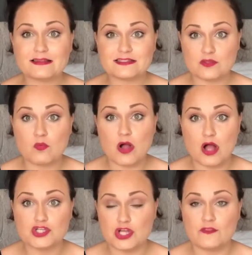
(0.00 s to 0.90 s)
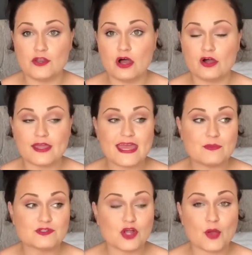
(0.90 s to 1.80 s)
to the wash on the night,
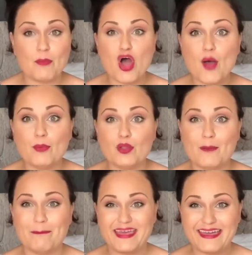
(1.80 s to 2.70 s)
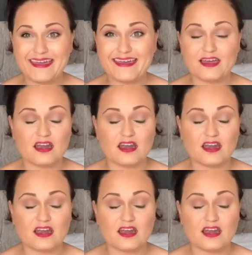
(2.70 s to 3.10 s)
it was like purple and pink,